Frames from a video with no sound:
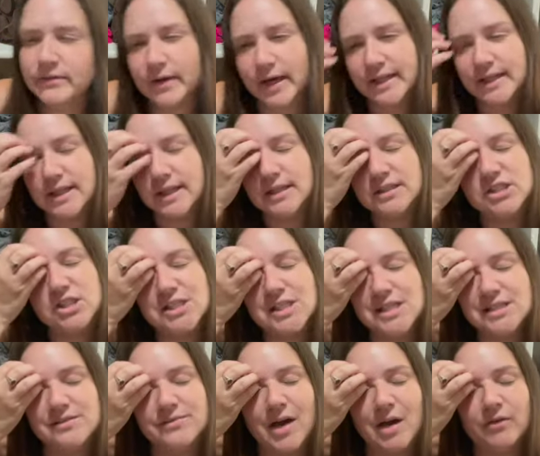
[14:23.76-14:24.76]
I think, just because
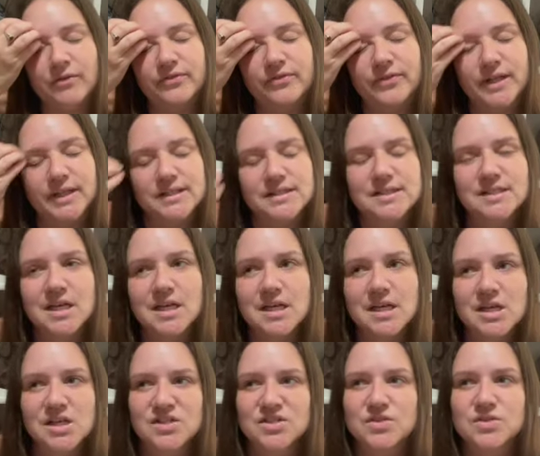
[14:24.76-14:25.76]
of how it fits.
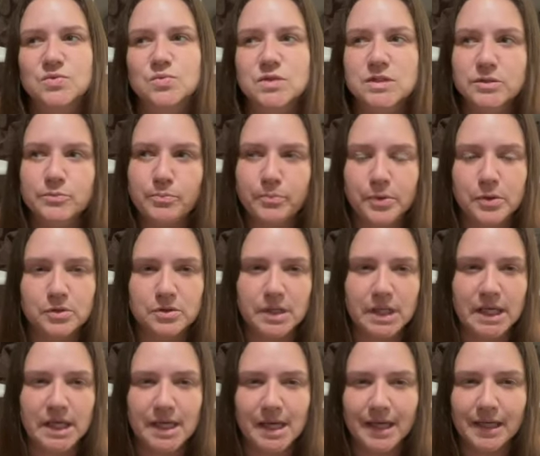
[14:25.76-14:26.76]
So it's really
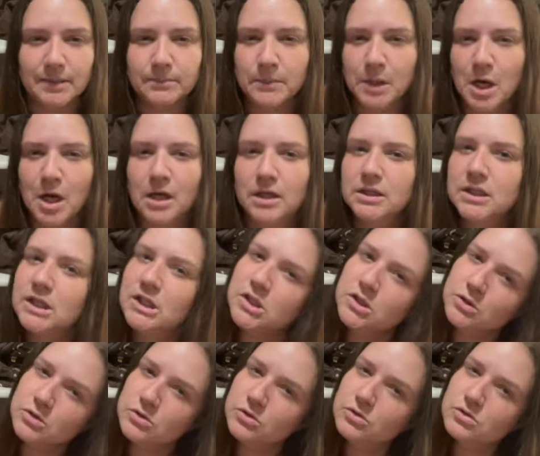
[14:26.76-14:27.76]
bulky, and I'm not a
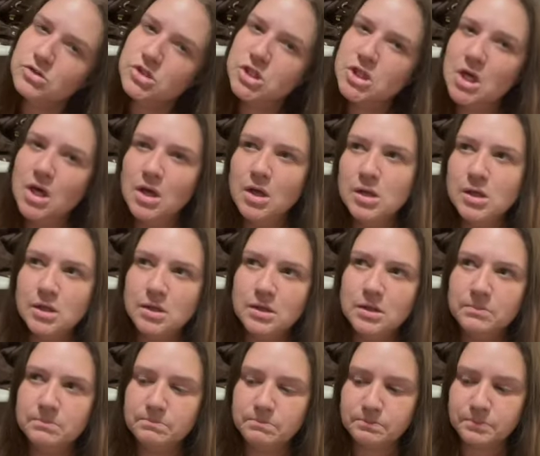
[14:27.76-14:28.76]
huge
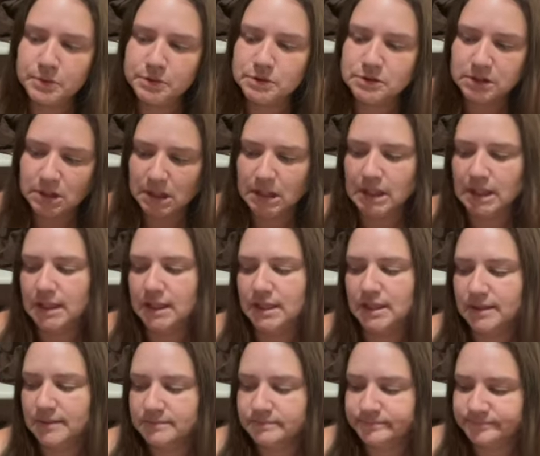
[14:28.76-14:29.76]

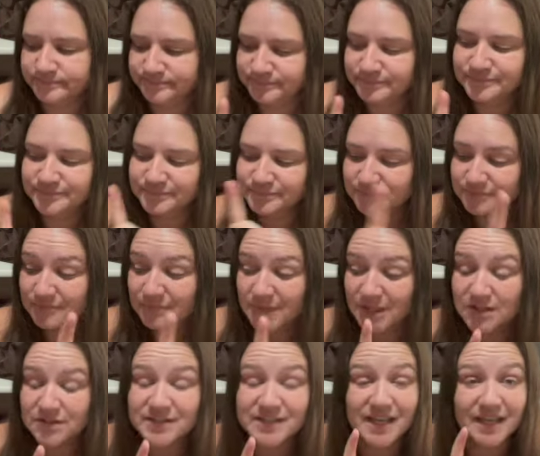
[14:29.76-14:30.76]
bulky, you
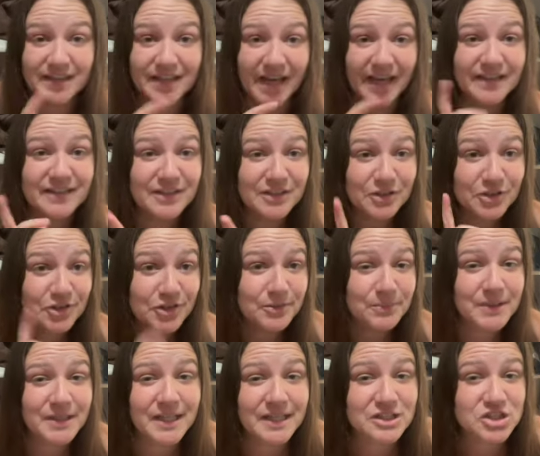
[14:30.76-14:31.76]
say that, and then you're gonna be
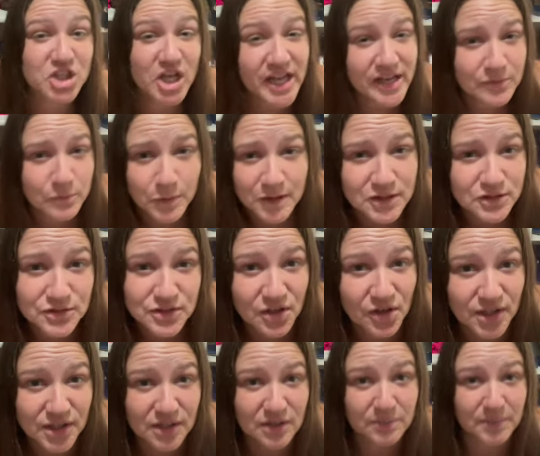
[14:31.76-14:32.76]
like, Jen, what are you
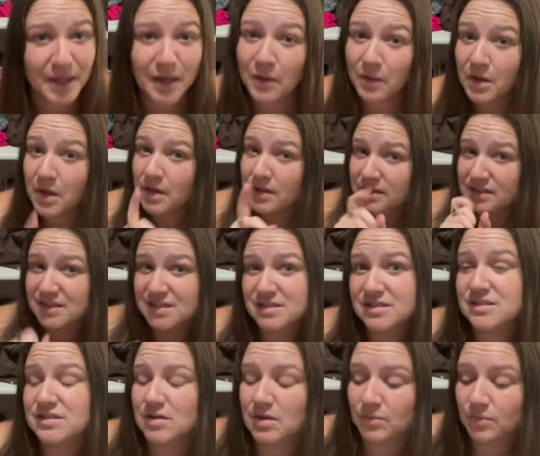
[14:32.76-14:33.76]
talking about?
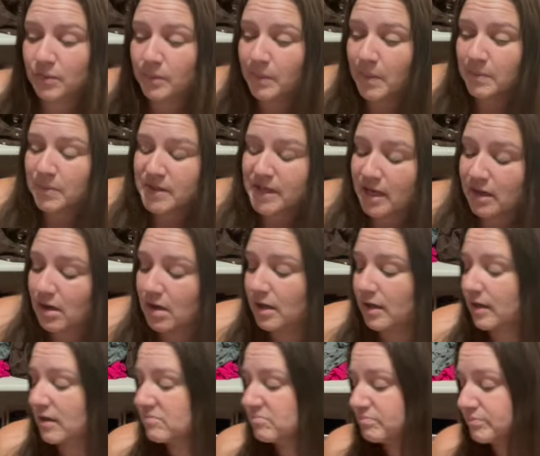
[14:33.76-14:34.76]
Because remember that
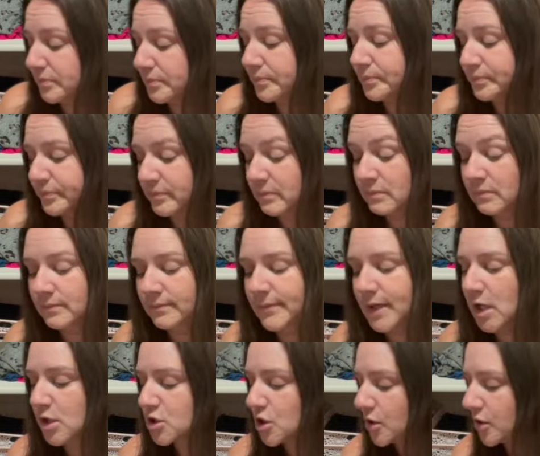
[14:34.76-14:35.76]
cardigan. But
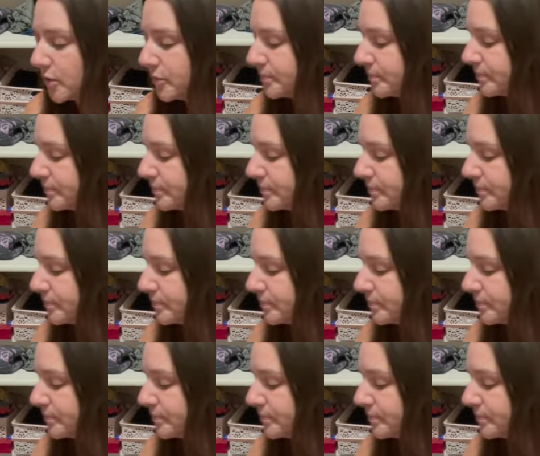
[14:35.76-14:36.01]
I'll show you.